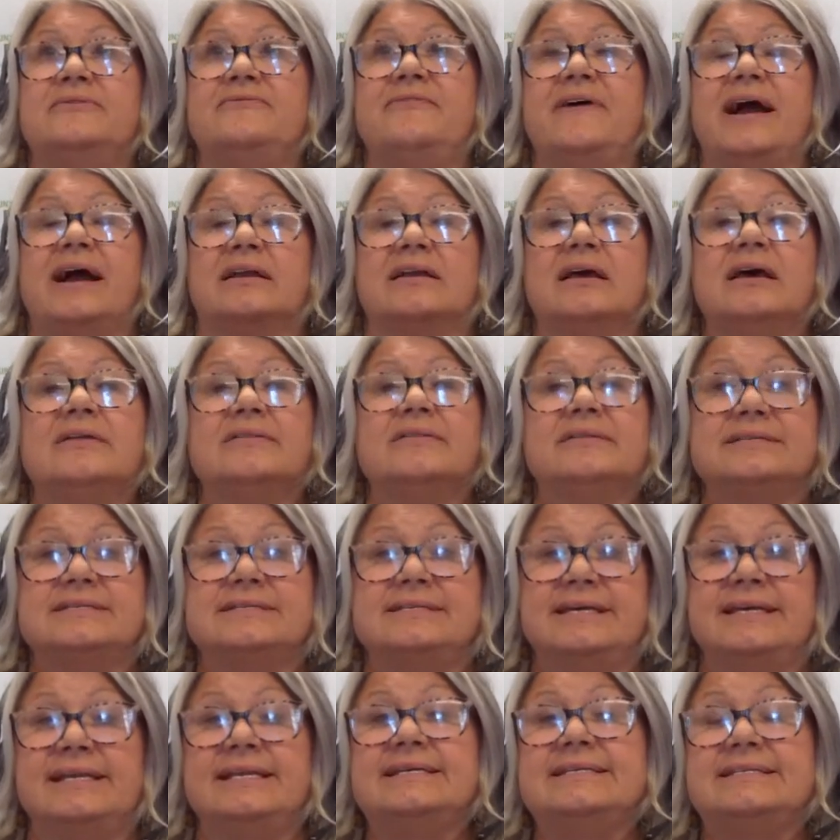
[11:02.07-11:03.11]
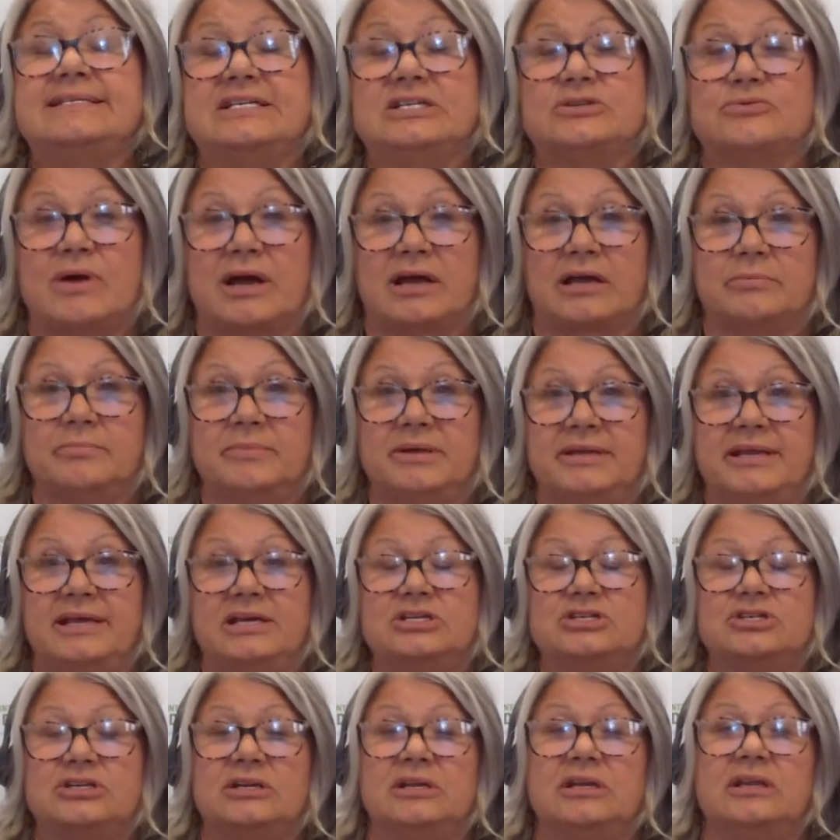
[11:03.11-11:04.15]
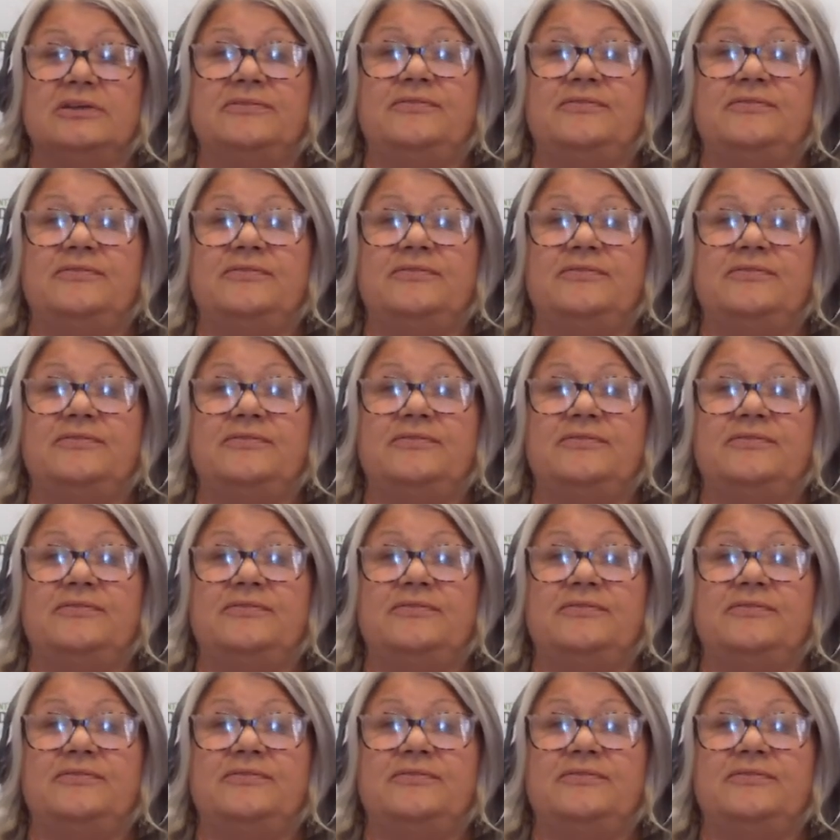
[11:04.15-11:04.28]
In fact, the CDC's recommendation,